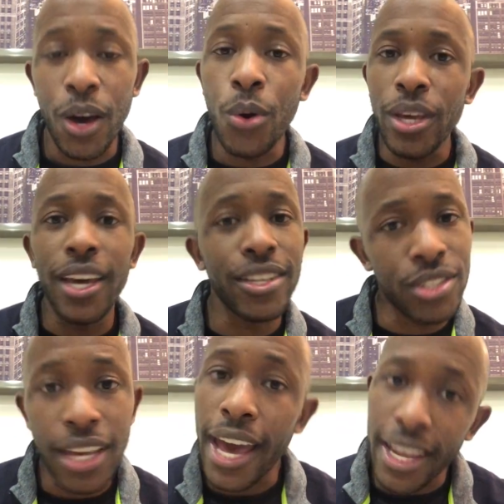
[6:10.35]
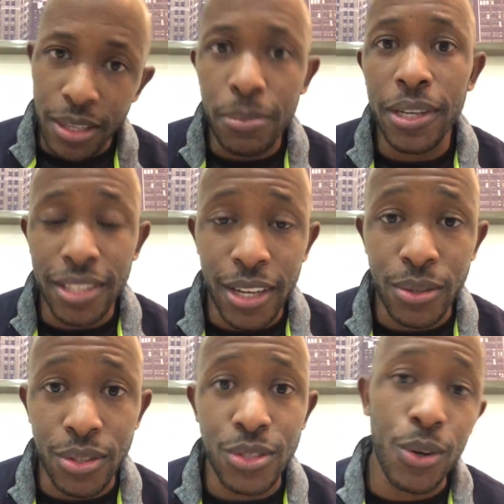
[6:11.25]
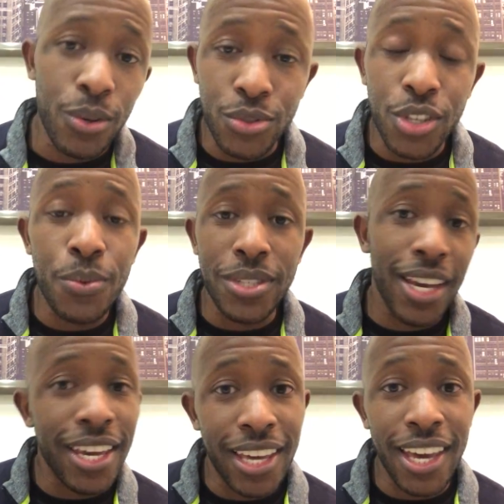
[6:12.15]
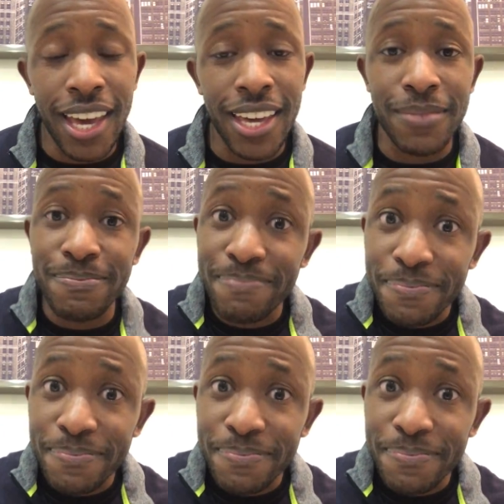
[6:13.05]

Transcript: Oh, yeah, and she had to be a Delta. So if she was AKA,